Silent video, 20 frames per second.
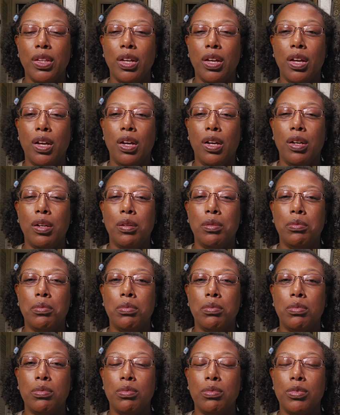
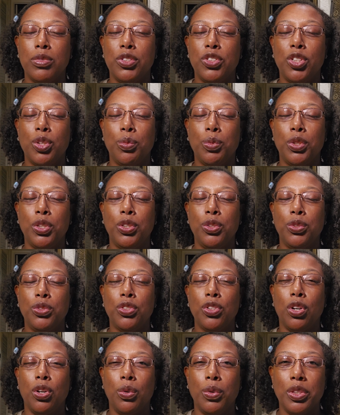someone who's
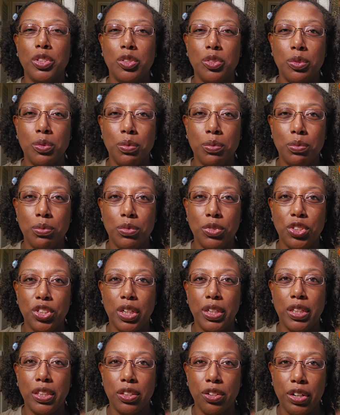always
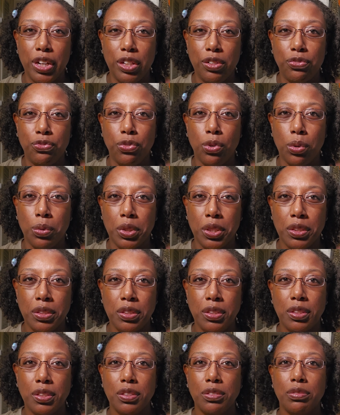jutting their head forward,
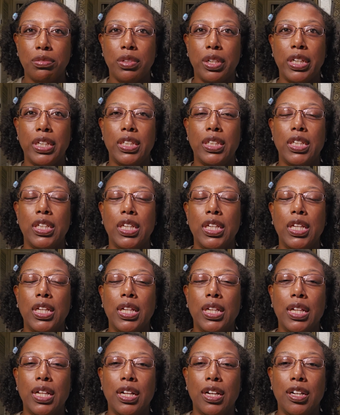right?
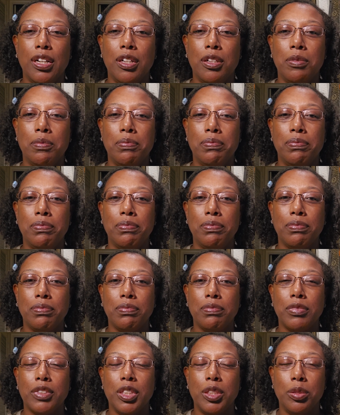And
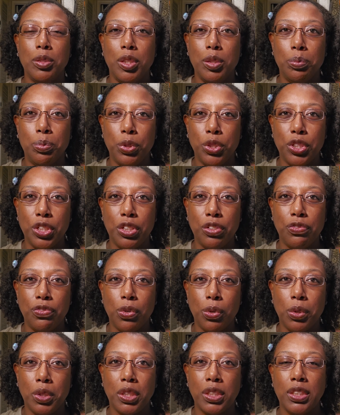pushing
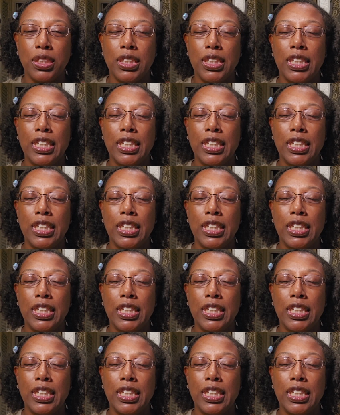forward.